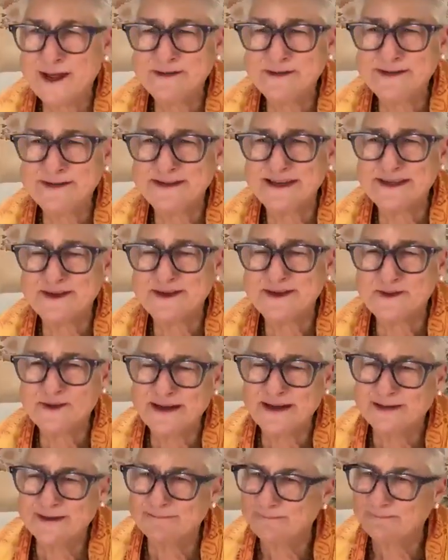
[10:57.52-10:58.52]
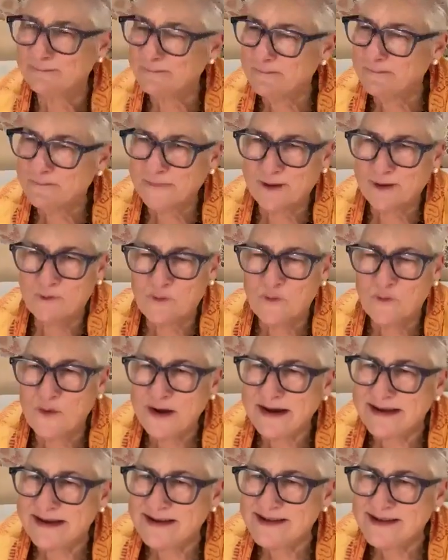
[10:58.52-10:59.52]
laughs and takes a drink and,
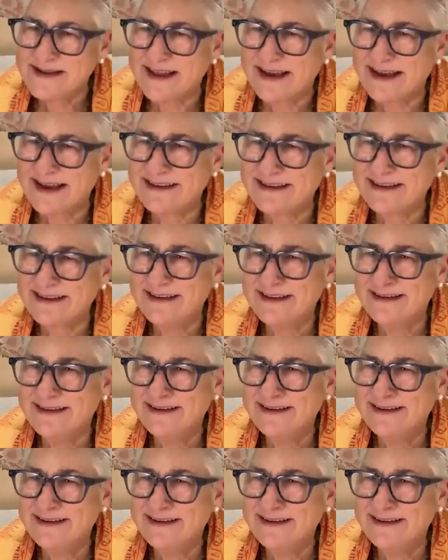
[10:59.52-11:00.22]
what is that?